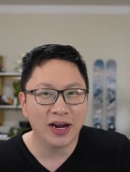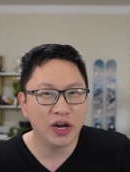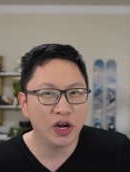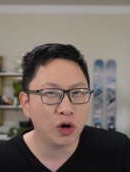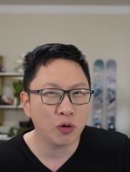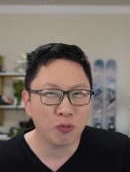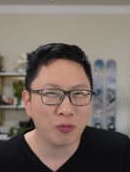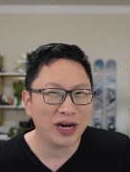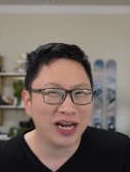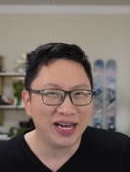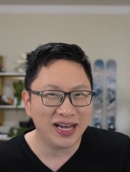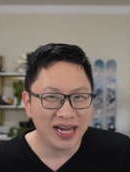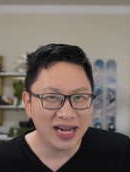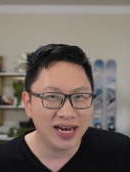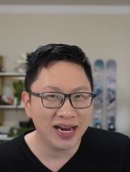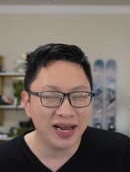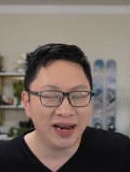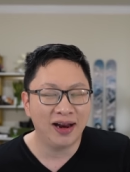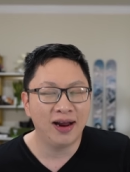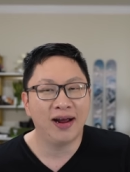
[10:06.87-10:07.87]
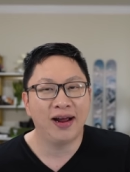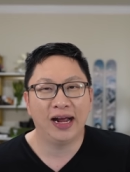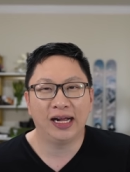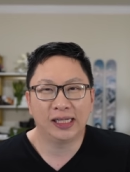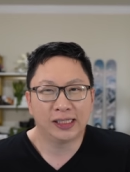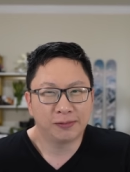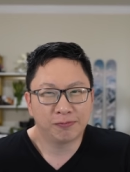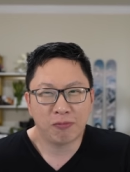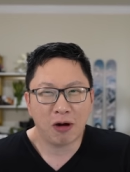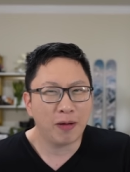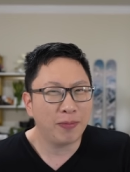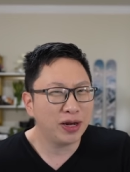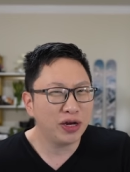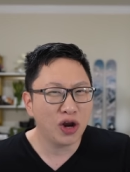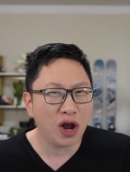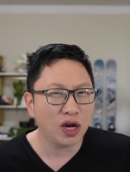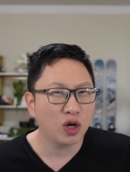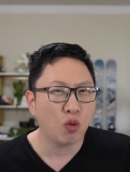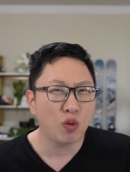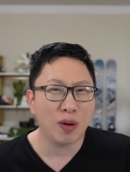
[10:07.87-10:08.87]
You don't really need it. It's probably
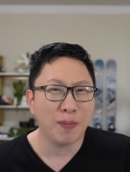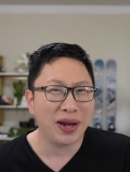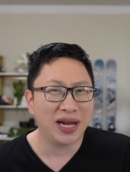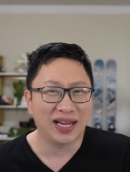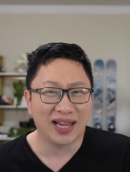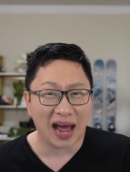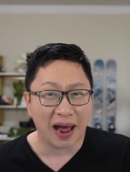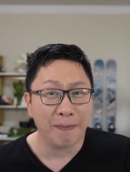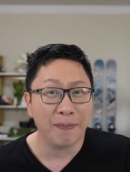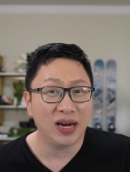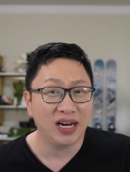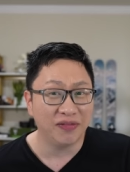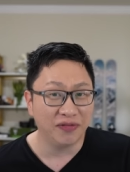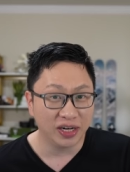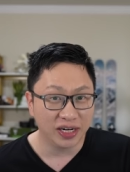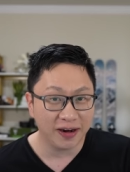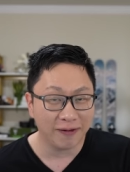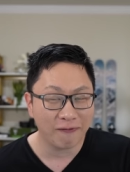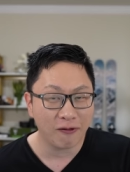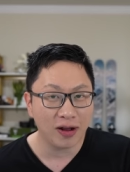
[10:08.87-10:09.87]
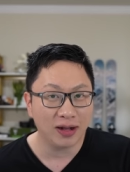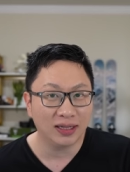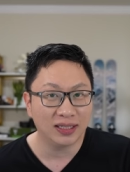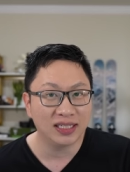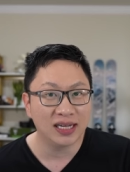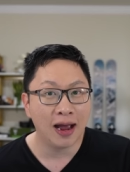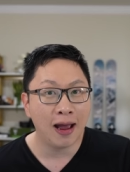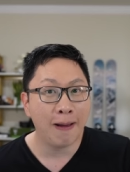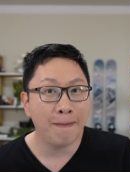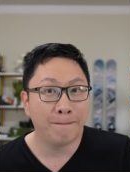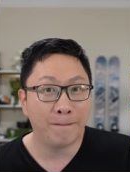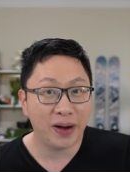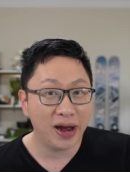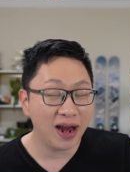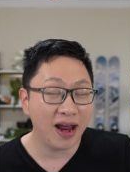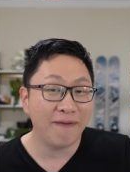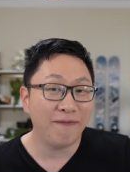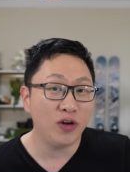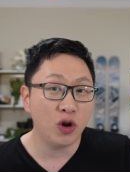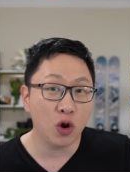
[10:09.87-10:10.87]
not going to make that big of a difference.
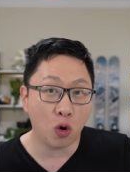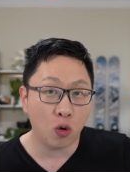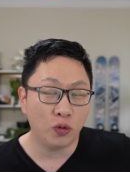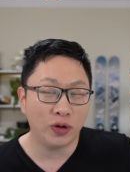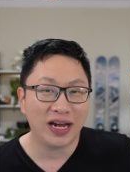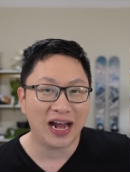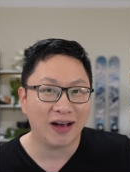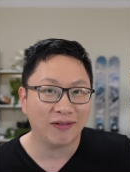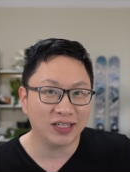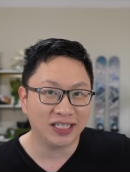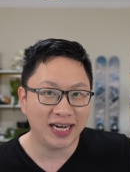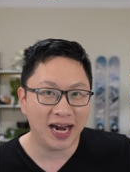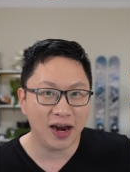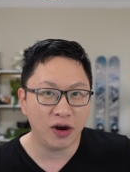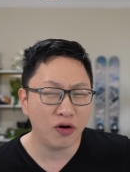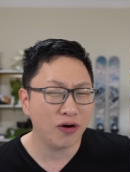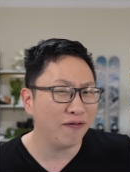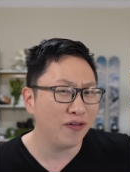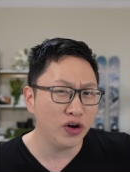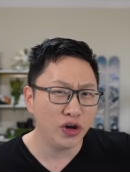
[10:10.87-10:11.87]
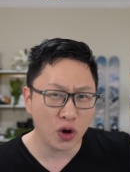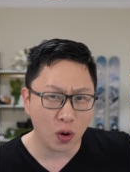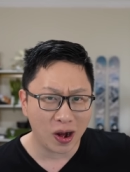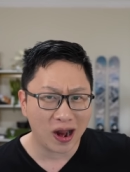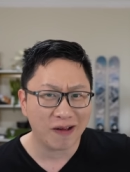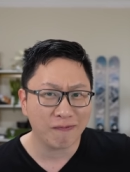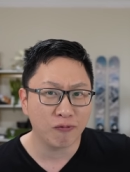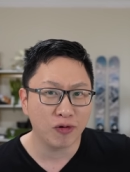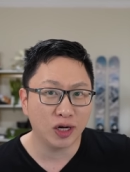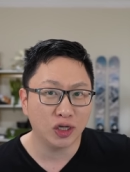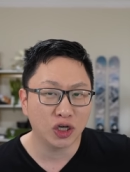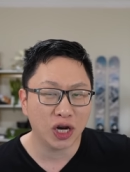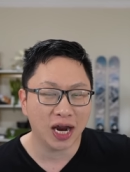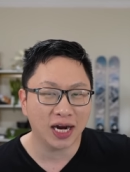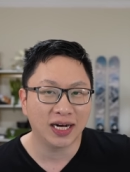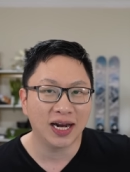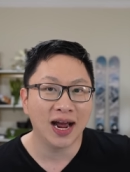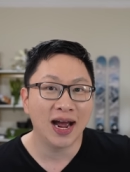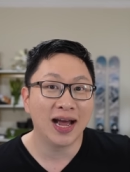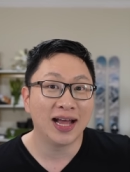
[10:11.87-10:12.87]
But if you only have standard, if you don't have
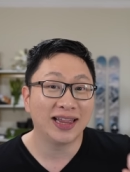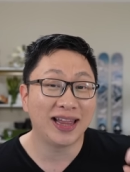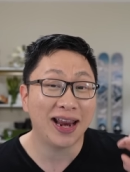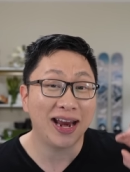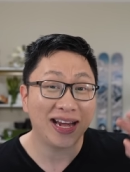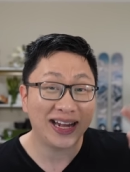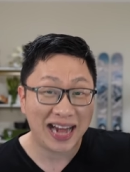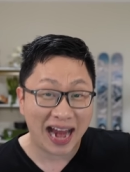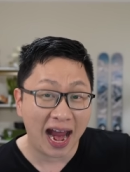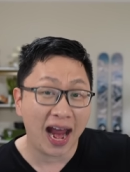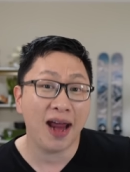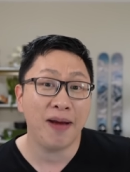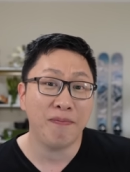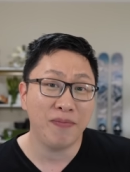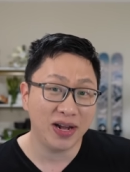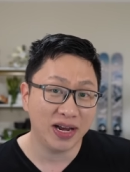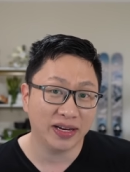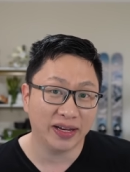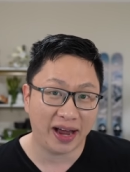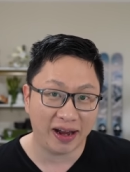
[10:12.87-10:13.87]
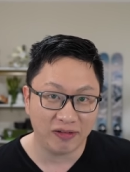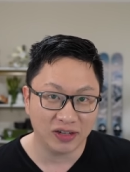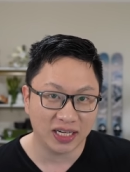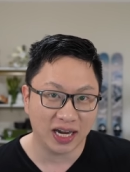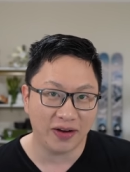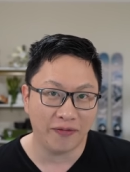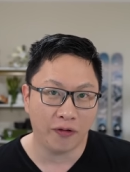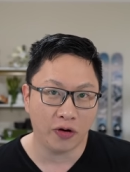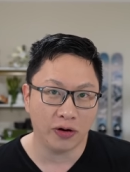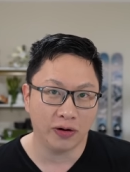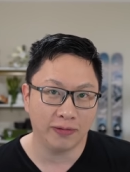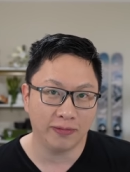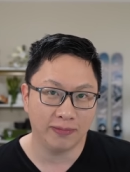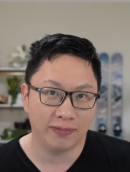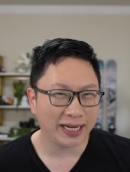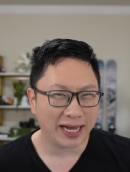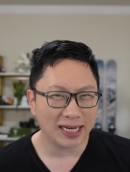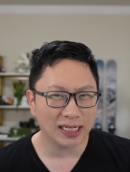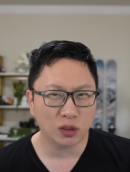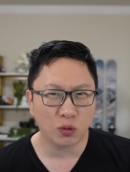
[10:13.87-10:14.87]
PreCheck, then it can be a lifesaver.
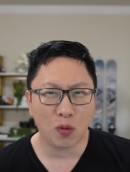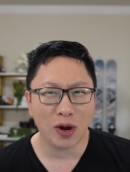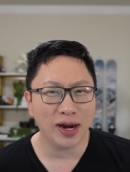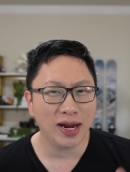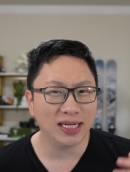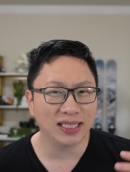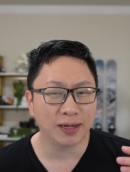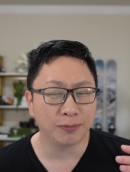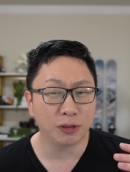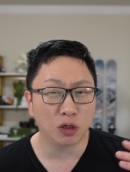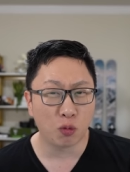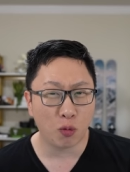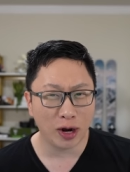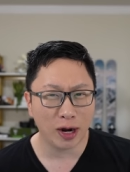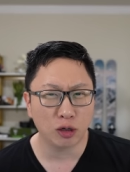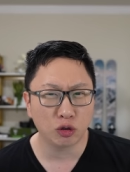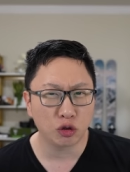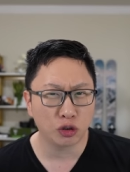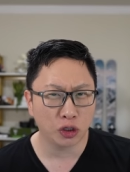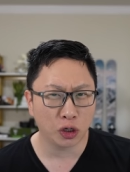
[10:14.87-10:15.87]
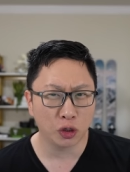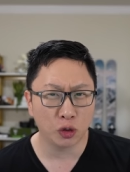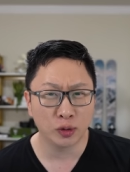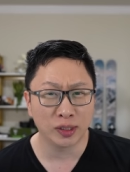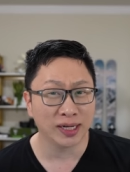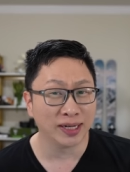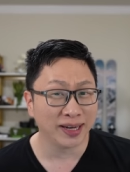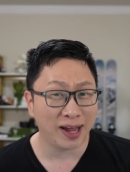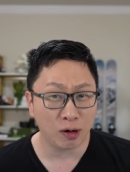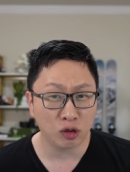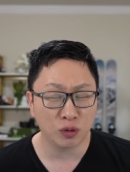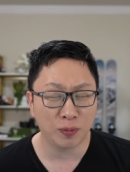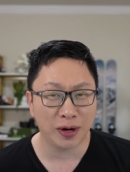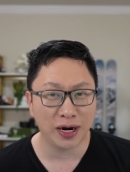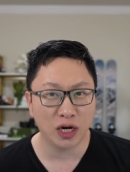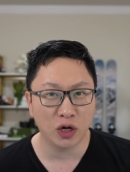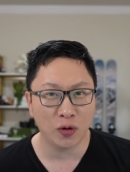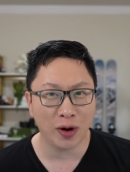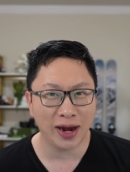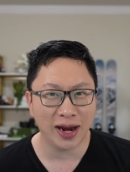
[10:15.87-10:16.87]
Last one is up to one hundred dollars in
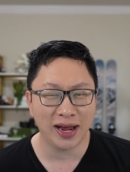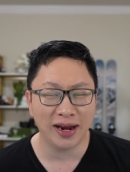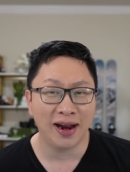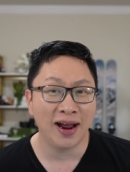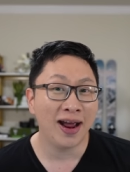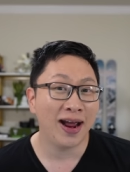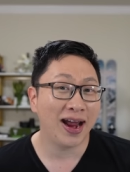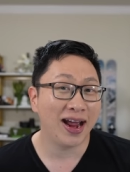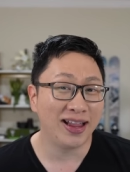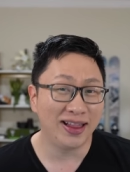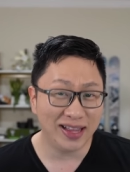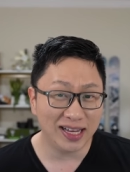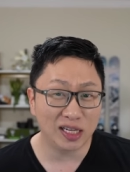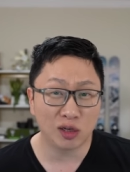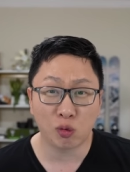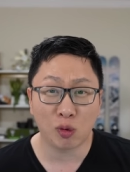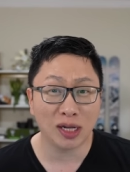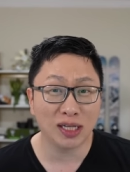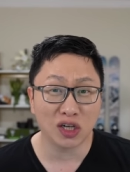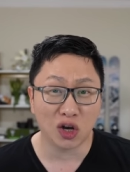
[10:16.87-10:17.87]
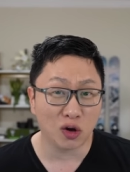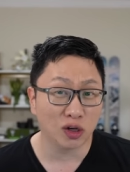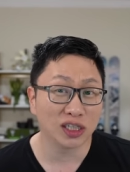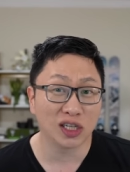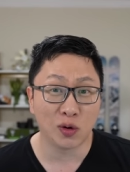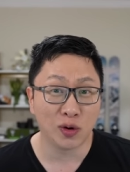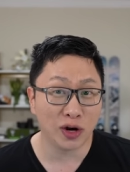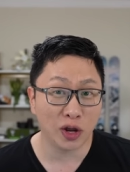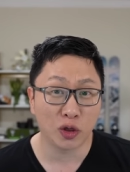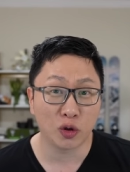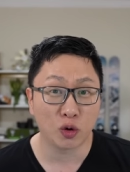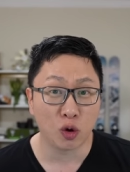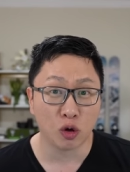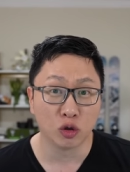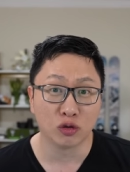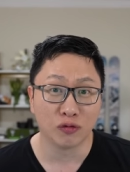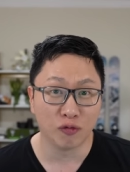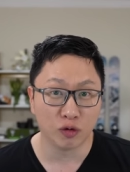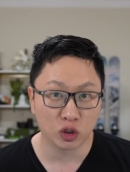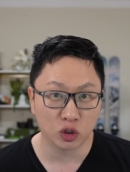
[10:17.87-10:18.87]
LoungeBuddy credit, and this one's also another
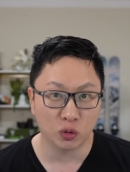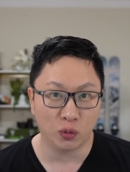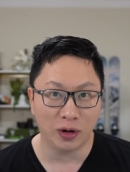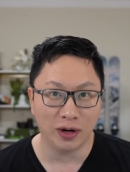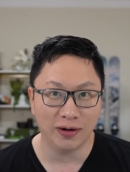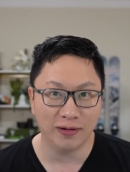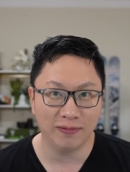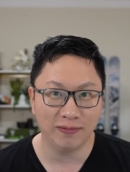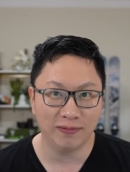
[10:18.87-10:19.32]
controversial one.